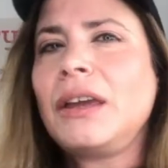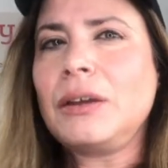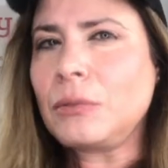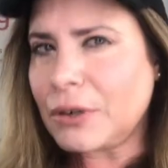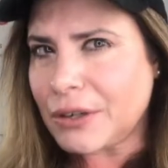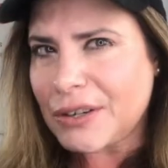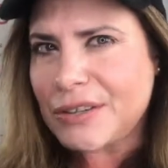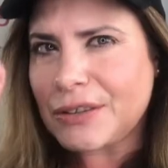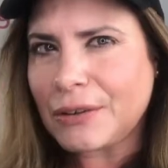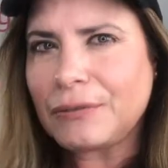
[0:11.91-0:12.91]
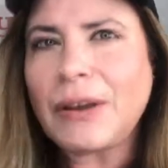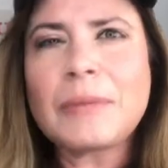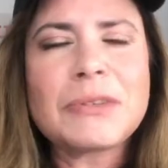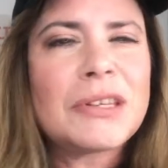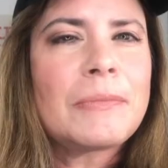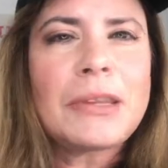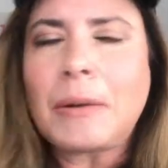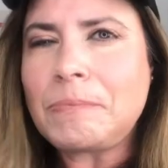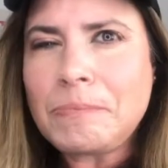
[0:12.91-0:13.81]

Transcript: in order to serve up some of the